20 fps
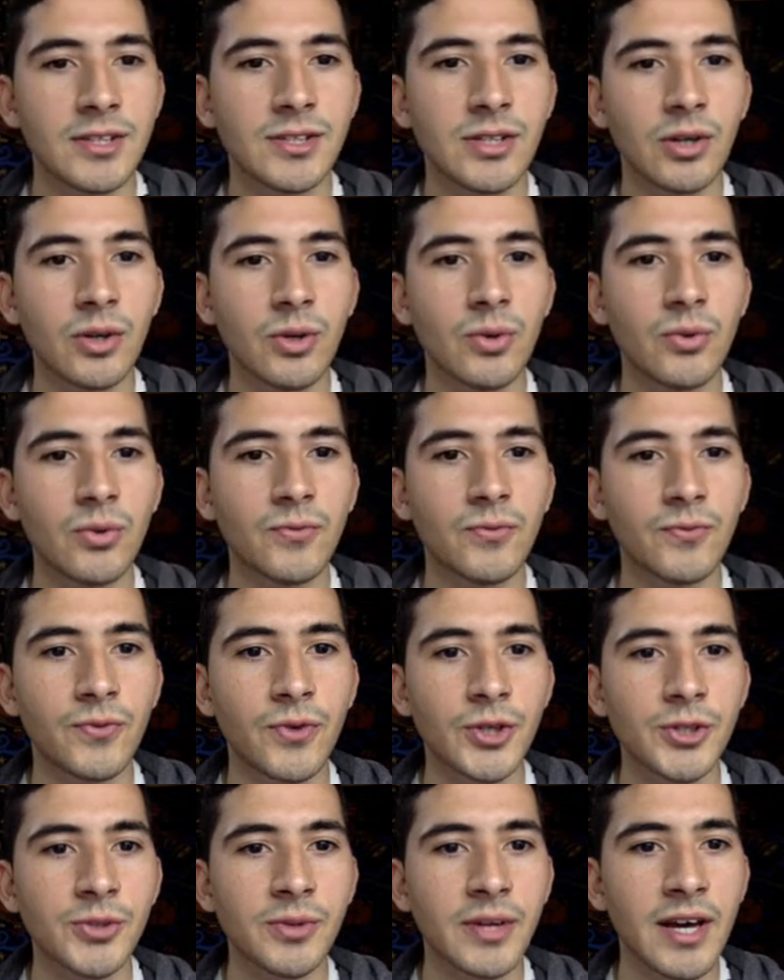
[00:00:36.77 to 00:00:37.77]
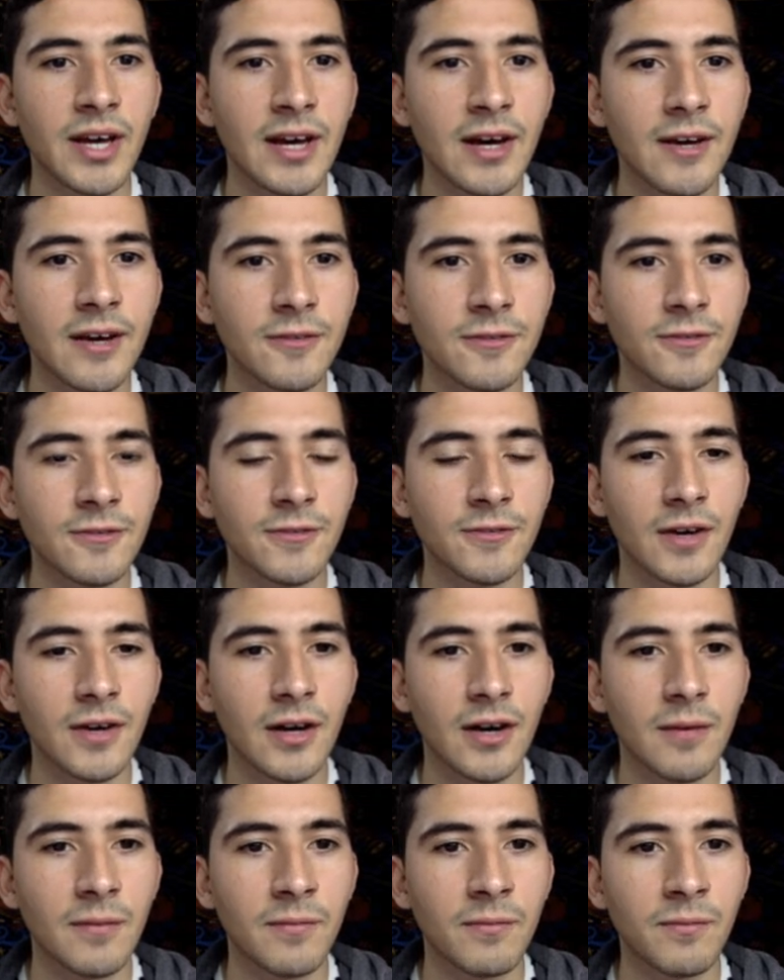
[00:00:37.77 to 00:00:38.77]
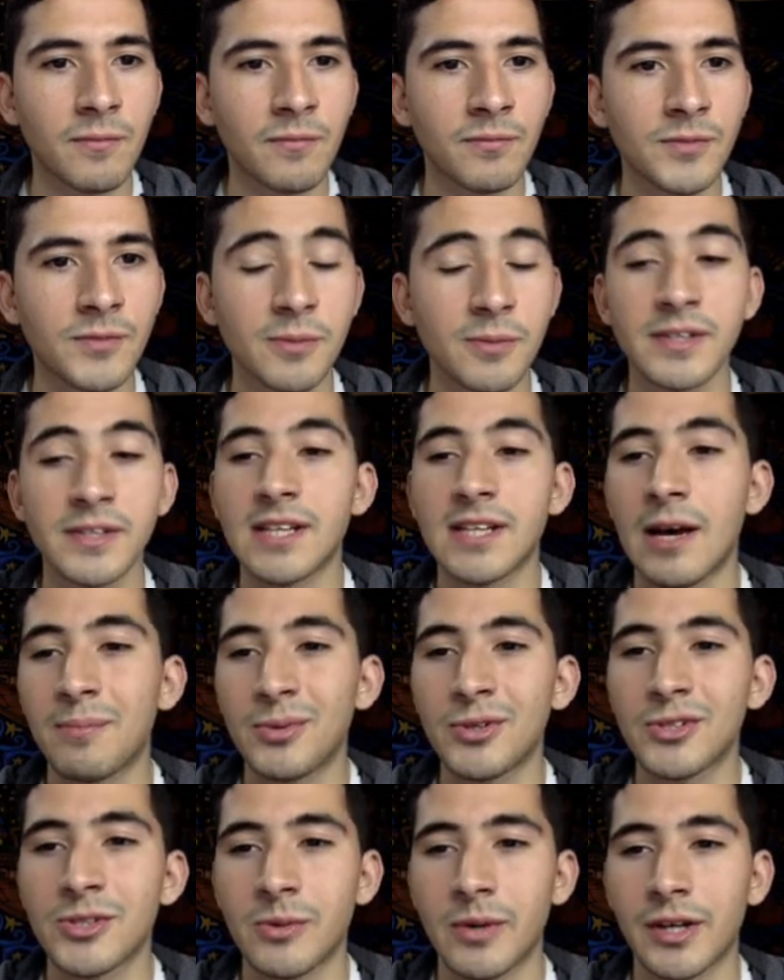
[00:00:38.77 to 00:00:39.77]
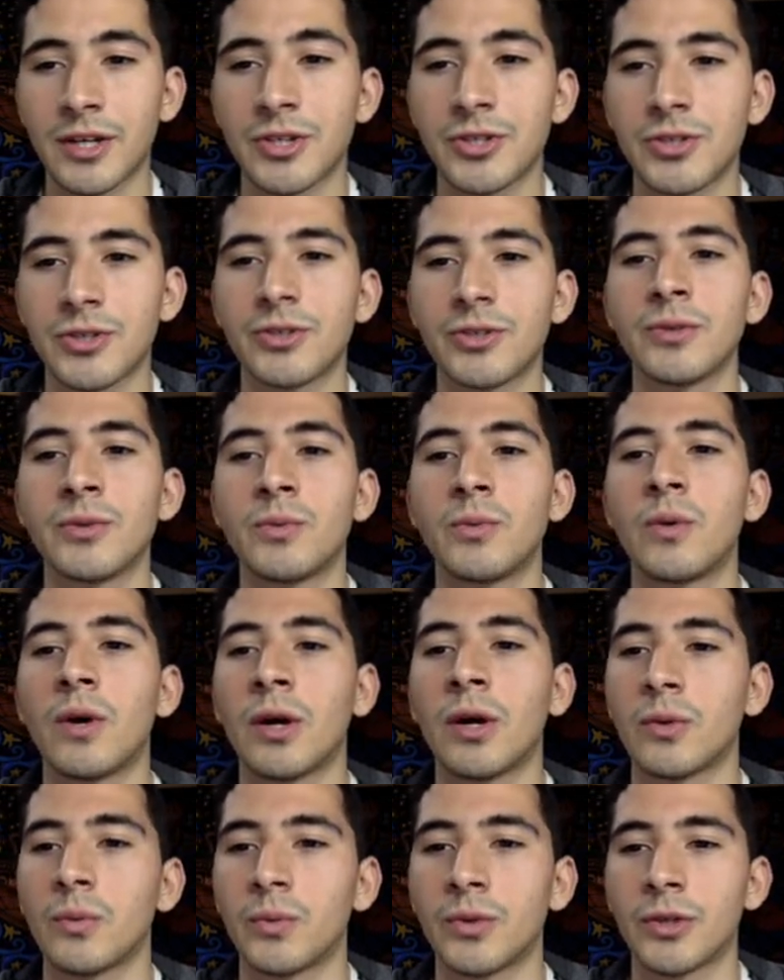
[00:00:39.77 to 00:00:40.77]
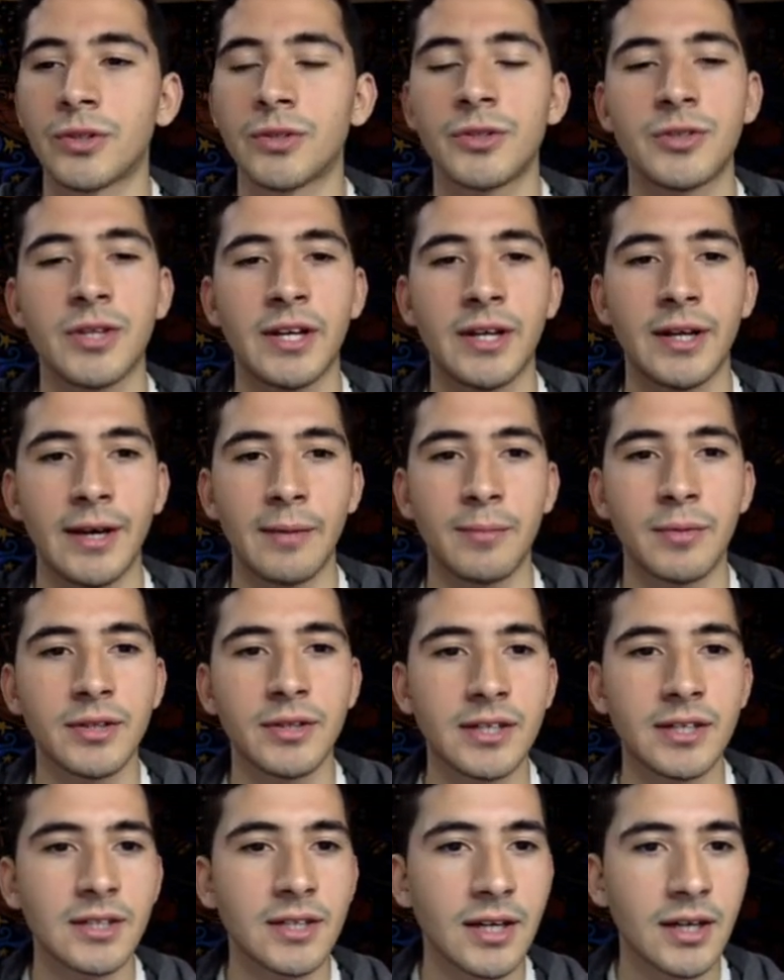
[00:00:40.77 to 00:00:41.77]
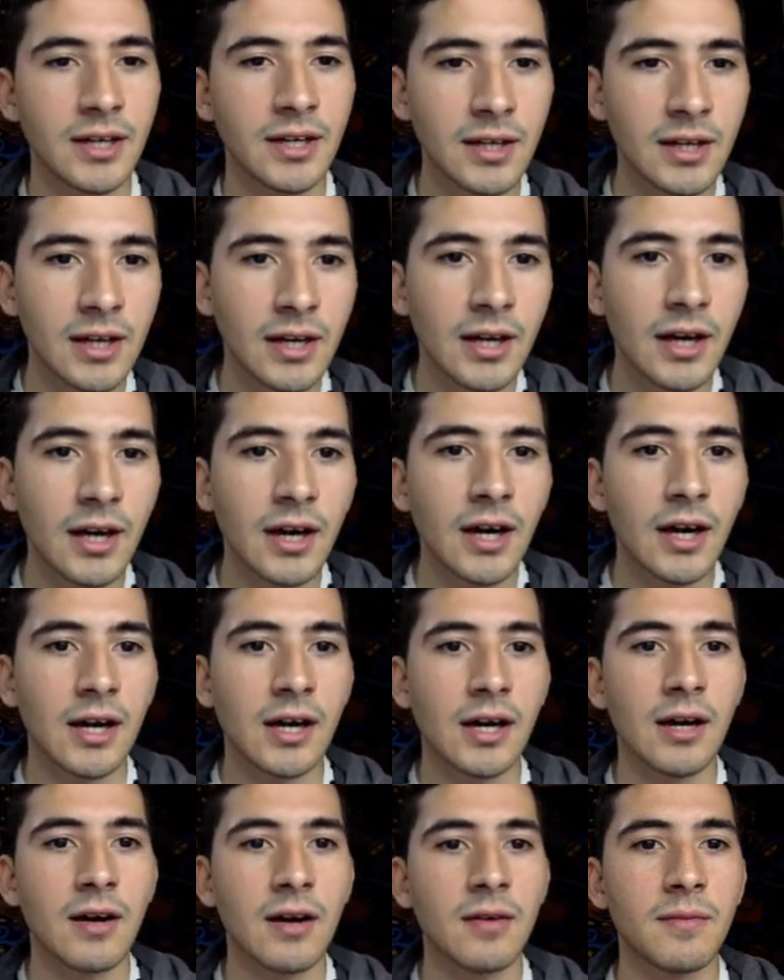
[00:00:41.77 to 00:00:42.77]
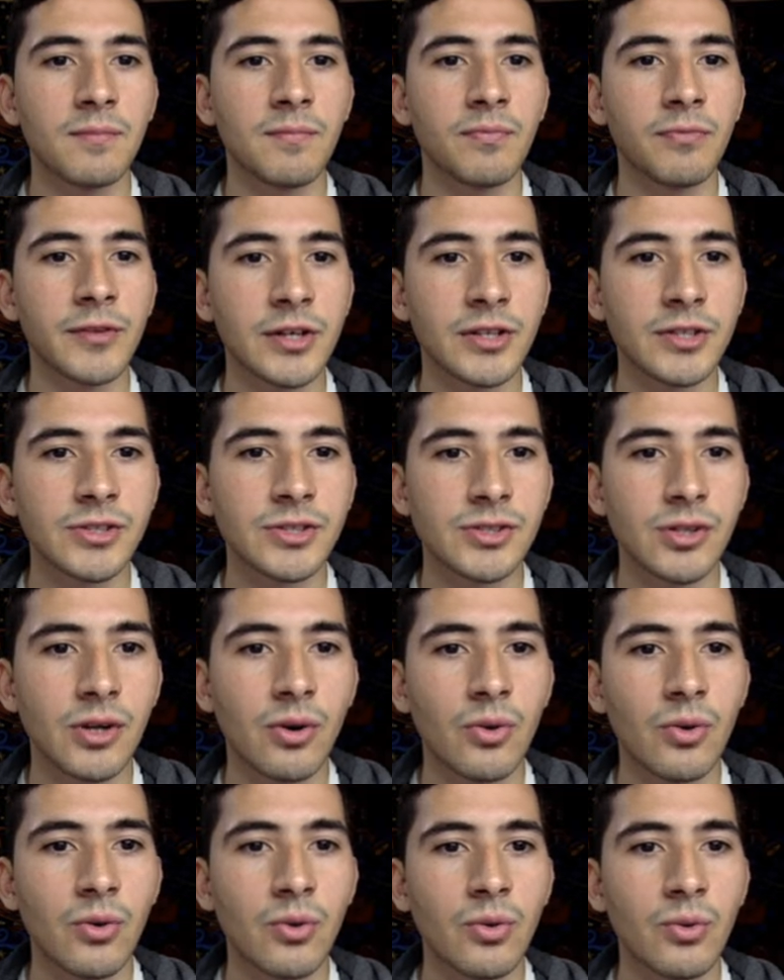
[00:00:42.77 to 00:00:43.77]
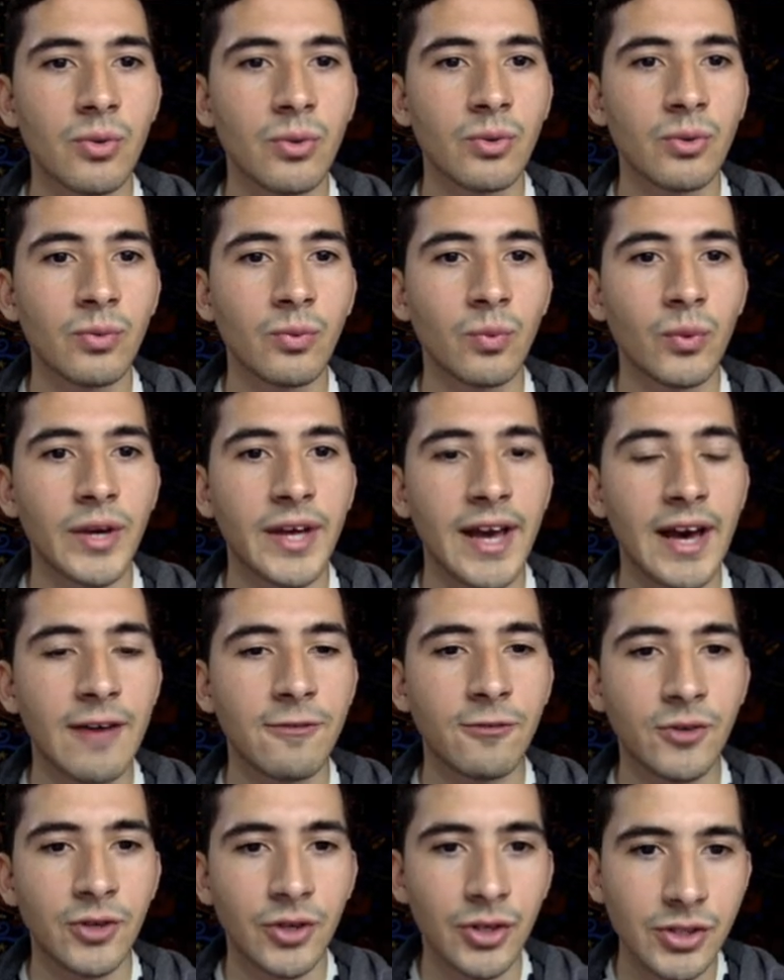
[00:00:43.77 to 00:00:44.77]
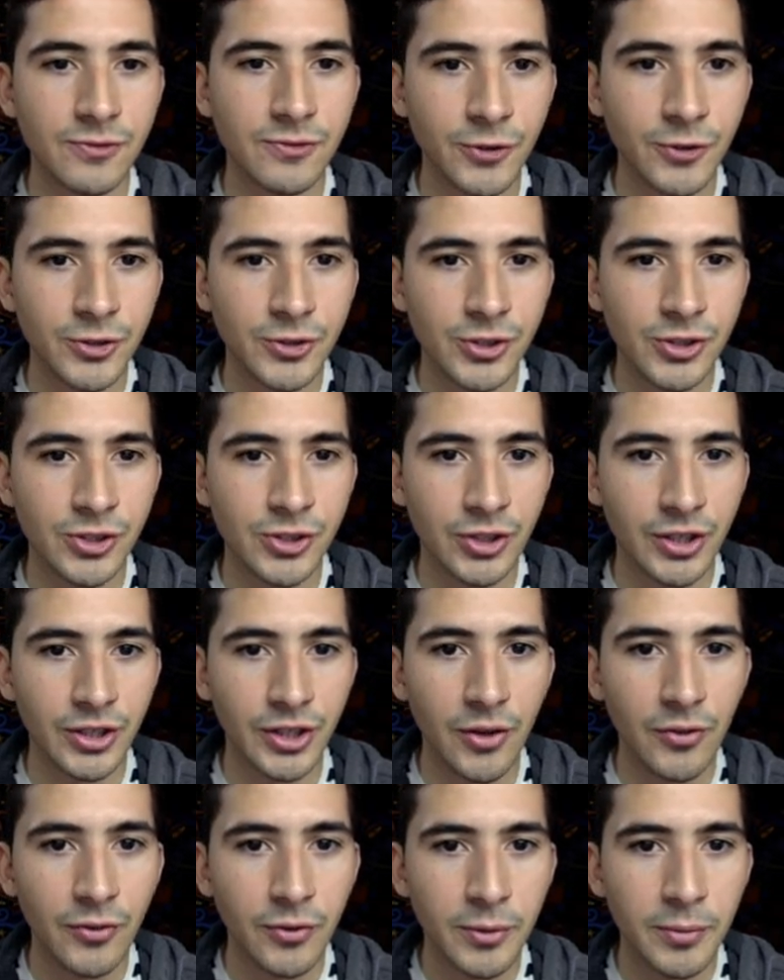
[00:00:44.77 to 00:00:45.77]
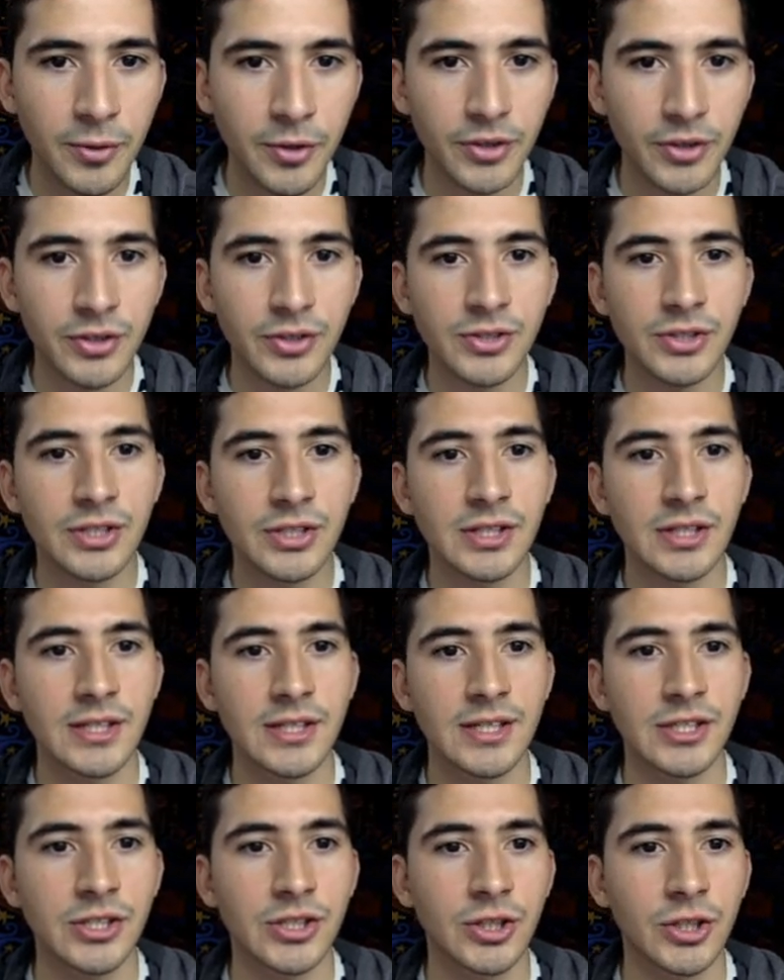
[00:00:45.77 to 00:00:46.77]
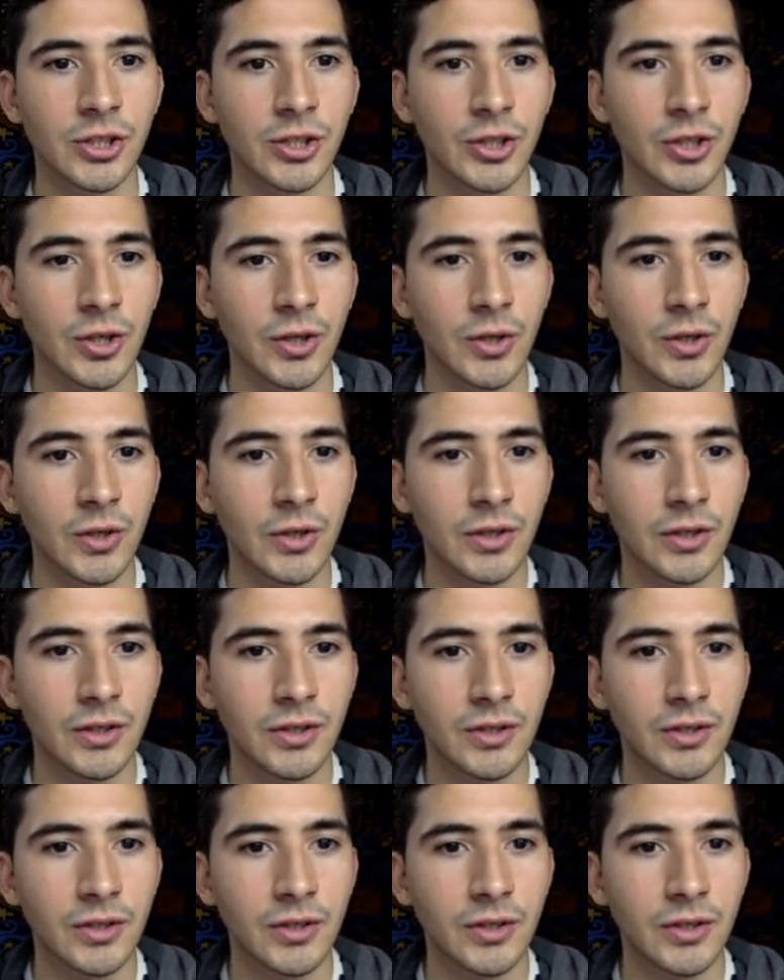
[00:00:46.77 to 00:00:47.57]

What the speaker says: So first we have some examples so I can show you what we're going to try to emulate today. So we have Kongs versus Cooking on 3 Burners, This Girl.